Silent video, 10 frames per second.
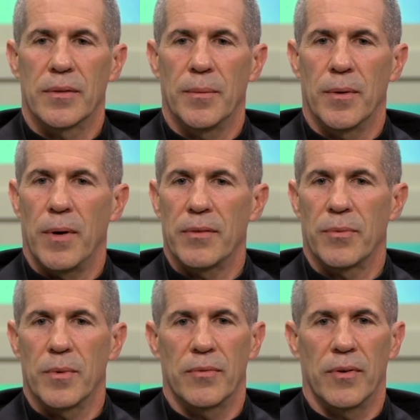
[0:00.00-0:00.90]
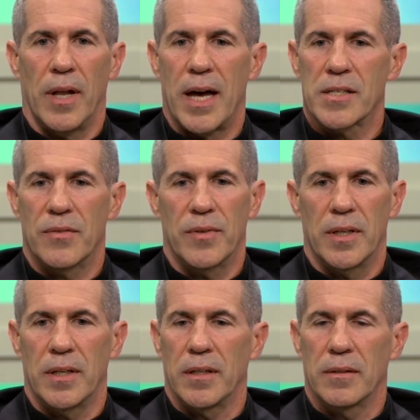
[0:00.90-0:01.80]
right from the
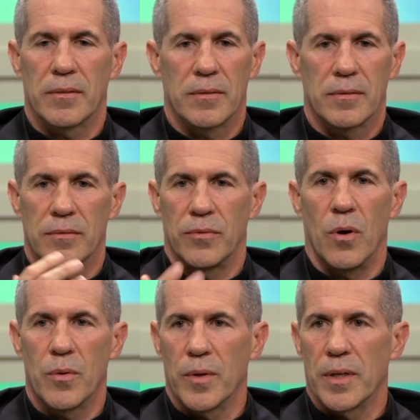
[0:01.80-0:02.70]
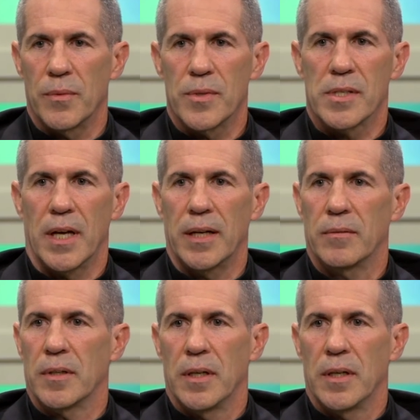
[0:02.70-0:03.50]
philosophy forward, it was like,